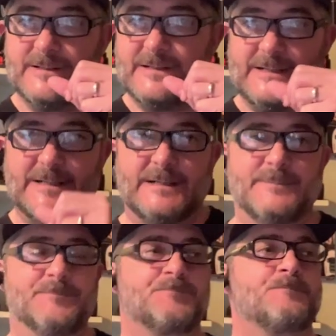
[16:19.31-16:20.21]

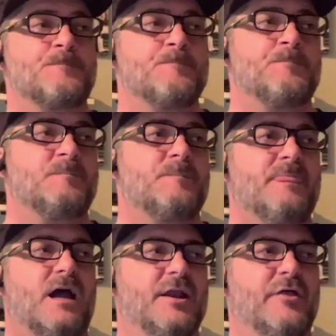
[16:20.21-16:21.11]

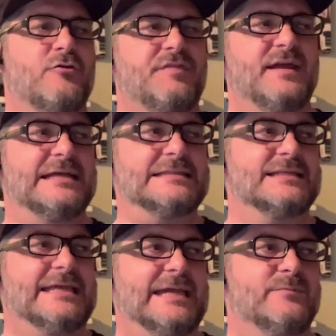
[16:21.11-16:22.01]
Another thing that
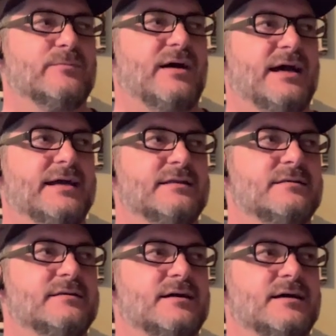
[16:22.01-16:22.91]
came to mind